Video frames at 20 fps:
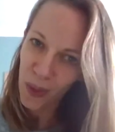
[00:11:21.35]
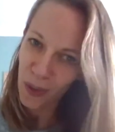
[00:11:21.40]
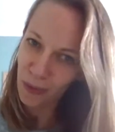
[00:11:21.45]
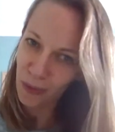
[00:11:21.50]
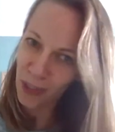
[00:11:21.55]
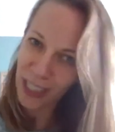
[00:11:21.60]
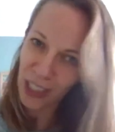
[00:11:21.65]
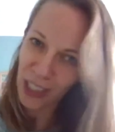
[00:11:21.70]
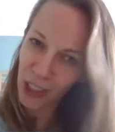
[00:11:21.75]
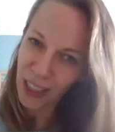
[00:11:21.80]

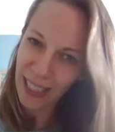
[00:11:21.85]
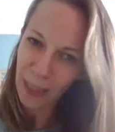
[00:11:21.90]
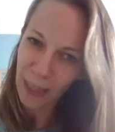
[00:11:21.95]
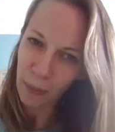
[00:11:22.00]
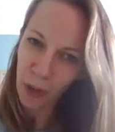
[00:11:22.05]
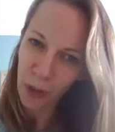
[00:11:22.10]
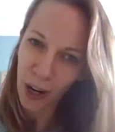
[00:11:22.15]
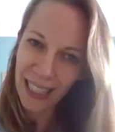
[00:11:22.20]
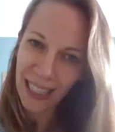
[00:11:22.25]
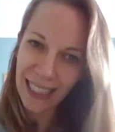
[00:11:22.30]
Regency
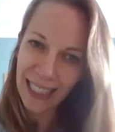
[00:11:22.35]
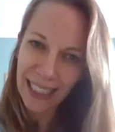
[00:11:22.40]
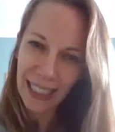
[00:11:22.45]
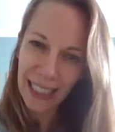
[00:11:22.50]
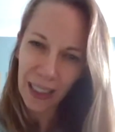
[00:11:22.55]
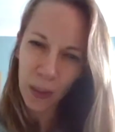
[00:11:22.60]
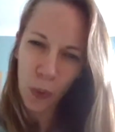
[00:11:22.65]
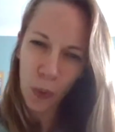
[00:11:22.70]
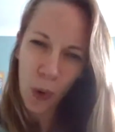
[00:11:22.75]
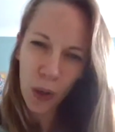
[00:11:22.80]

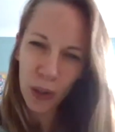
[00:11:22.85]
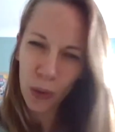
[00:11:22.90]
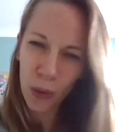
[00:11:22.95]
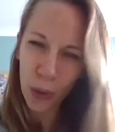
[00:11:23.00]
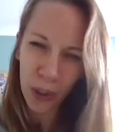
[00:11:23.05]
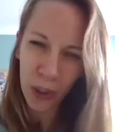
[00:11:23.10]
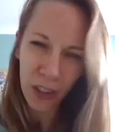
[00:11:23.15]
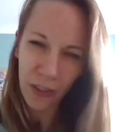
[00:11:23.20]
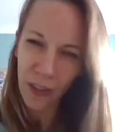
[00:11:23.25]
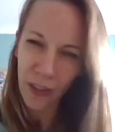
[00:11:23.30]
prices, what
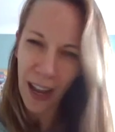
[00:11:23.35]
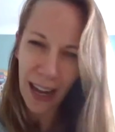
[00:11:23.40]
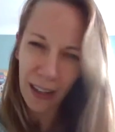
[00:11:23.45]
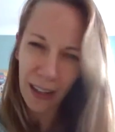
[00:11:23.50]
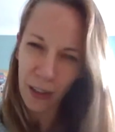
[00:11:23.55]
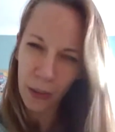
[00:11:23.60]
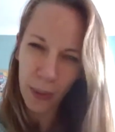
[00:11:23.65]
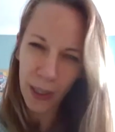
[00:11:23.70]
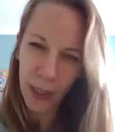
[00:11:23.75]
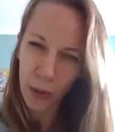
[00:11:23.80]
sort of
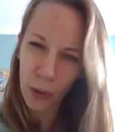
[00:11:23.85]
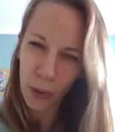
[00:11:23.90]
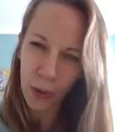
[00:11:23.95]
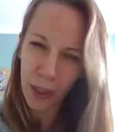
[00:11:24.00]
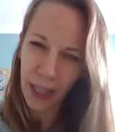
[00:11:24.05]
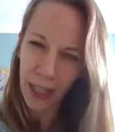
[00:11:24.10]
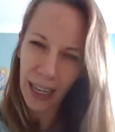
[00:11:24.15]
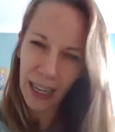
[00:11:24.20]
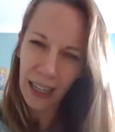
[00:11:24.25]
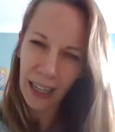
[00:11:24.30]
value are we
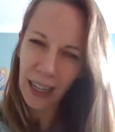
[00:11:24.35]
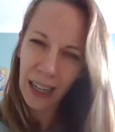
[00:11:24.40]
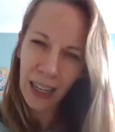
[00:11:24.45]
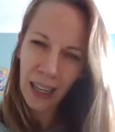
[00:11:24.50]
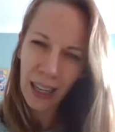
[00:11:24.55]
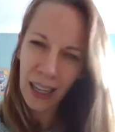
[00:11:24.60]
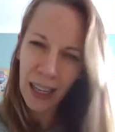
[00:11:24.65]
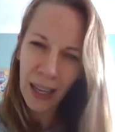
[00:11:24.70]
talking?